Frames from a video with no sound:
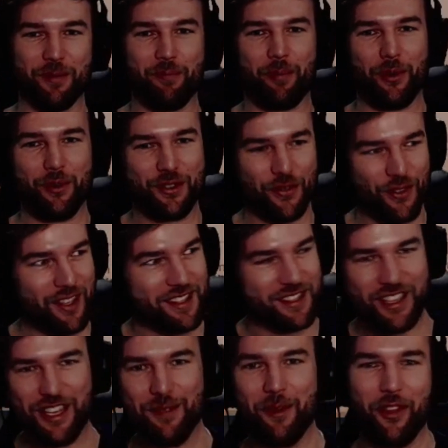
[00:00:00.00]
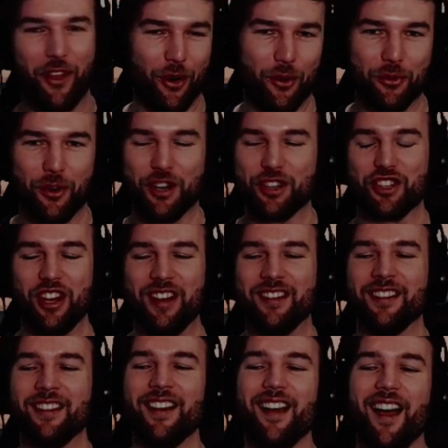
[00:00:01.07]
boost for your team, and they all rush
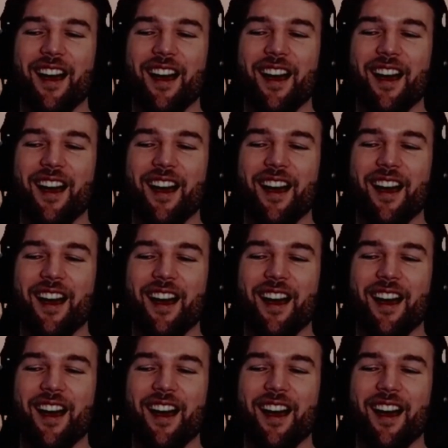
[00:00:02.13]
in.